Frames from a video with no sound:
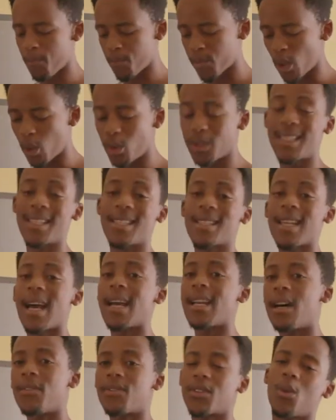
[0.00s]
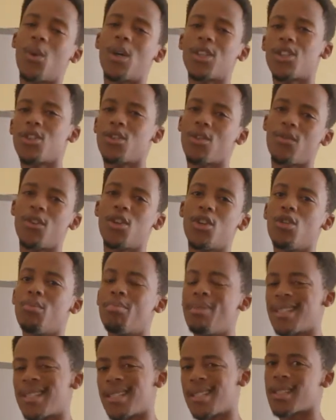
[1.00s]
they will decide after watching your video
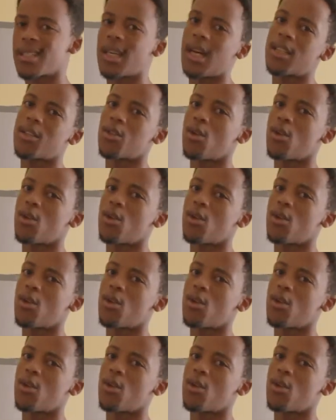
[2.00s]
business card.